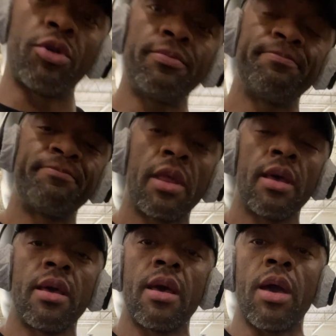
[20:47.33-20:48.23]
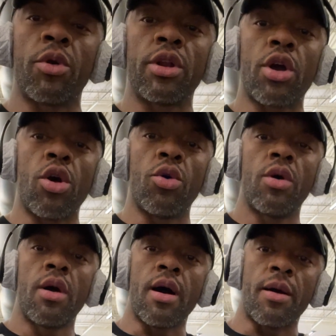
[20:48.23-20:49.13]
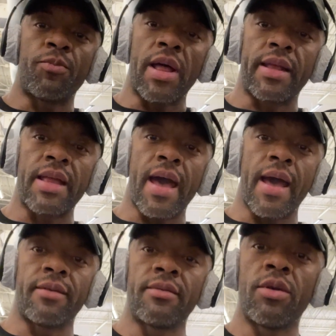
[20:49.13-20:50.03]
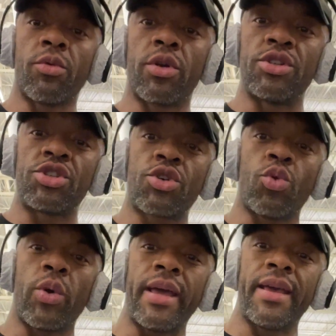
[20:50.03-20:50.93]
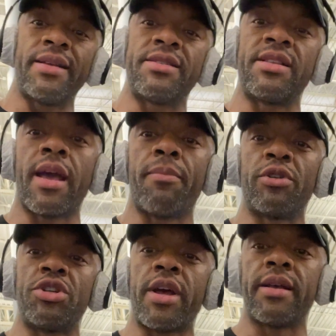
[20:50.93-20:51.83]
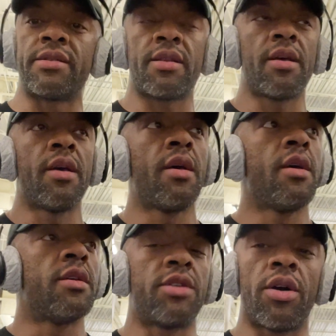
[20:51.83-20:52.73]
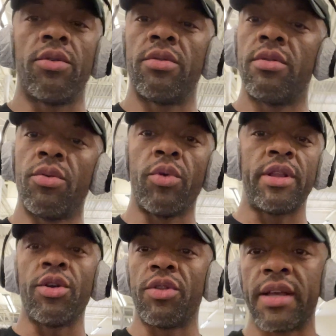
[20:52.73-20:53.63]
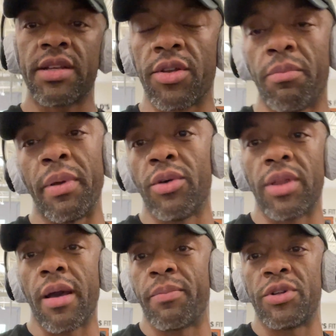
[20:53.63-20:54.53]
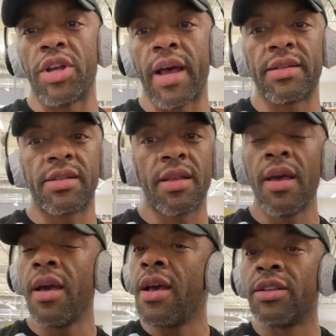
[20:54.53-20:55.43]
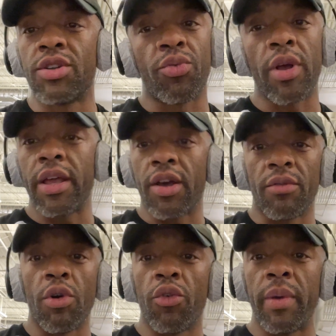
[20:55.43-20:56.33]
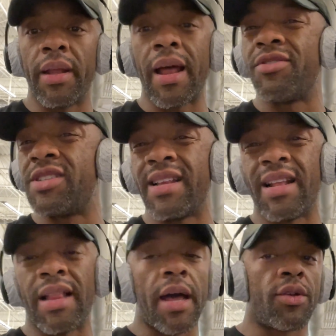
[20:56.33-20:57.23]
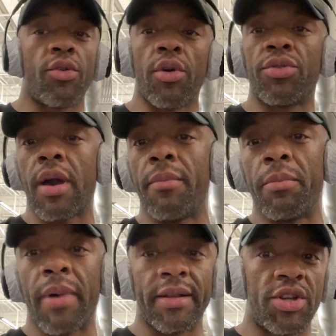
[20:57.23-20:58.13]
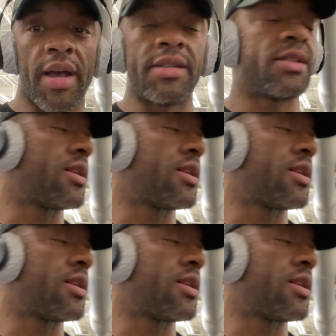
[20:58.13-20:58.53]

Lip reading: and we're going to go up like that. We're going to squeeze the upper chest. So we do this to build the upper chest. It's a really good movement. I've seen a lot of growth come in my chest